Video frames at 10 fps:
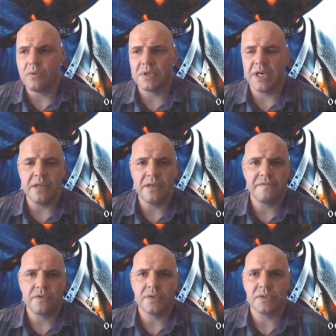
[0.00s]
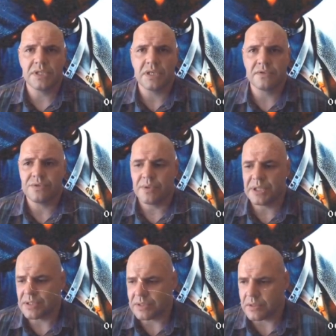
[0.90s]
do not gather for yourselves
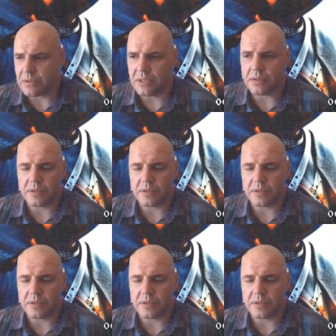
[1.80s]
treasures on